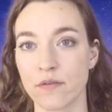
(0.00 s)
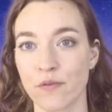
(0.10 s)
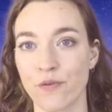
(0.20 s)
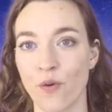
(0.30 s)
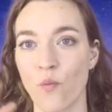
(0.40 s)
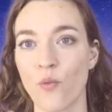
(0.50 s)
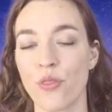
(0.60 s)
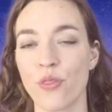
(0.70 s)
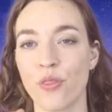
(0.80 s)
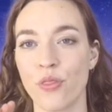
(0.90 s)
for
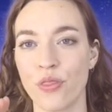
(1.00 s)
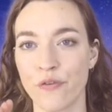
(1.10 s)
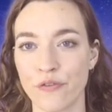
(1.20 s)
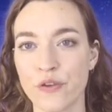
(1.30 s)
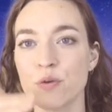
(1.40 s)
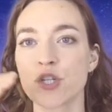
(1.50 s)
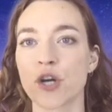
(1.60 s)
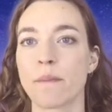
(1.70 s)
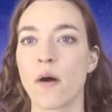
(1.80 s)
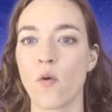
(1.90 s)
the
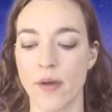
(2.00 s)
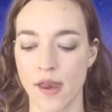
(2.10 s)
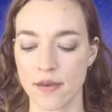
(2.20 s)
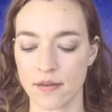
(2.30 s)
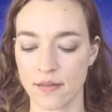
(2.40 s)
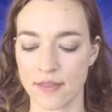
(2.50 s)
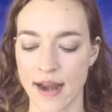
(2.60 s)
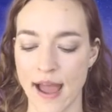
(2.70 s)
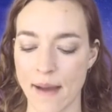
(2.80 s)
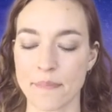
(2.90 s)
future moment that
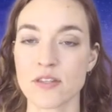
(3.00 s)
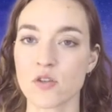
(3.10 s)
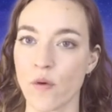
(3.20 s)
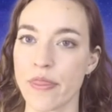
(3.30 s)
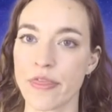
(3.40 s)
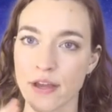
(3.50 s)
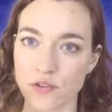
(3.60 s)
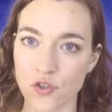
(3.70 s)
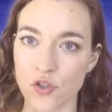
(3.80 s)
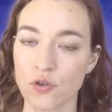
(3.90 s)
happens when
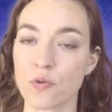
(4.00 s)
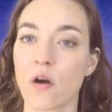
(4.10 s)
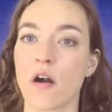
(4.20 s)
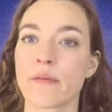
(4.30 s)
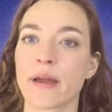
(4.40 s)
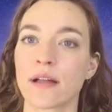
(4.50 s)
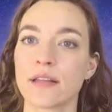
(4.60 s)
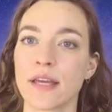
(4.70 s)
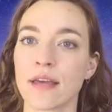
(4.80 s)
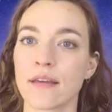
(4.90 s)
things do
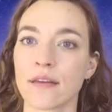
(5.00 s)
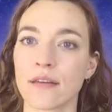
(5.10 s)
karmically